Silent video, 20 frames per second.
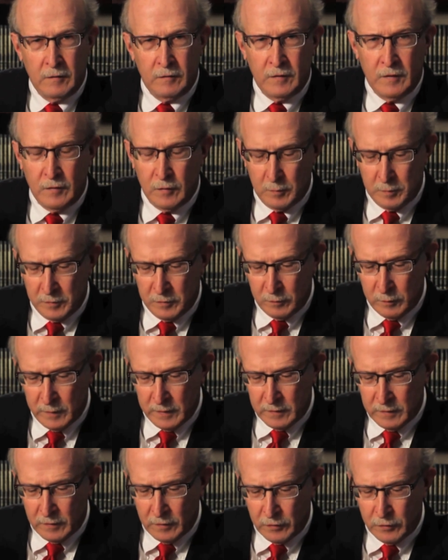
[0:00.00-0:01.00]
is either
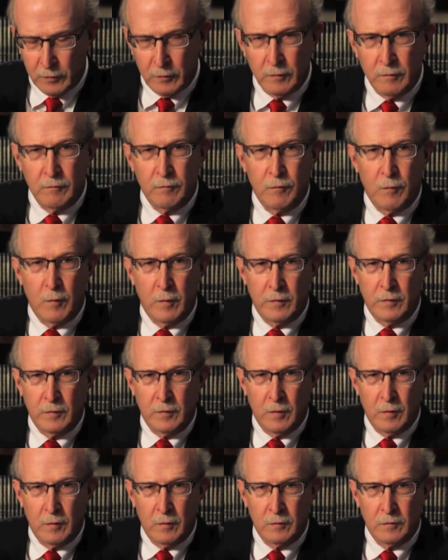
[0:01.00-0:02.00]
between the 3rd and
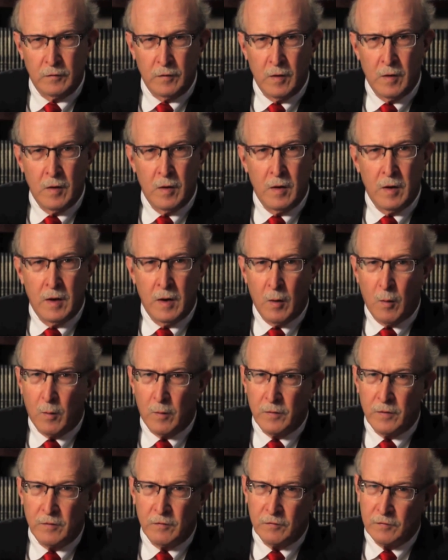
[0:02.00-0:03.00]
4th toes,
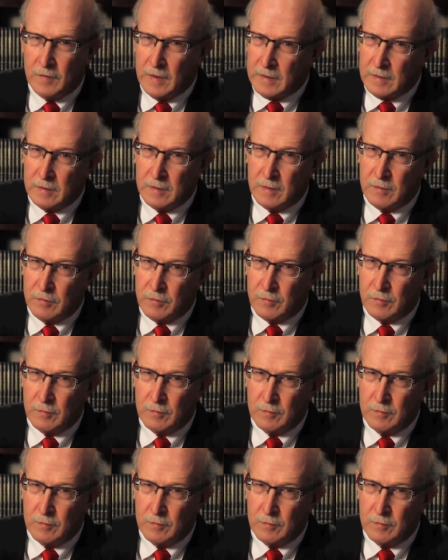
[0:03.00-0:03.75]
or the 2nd and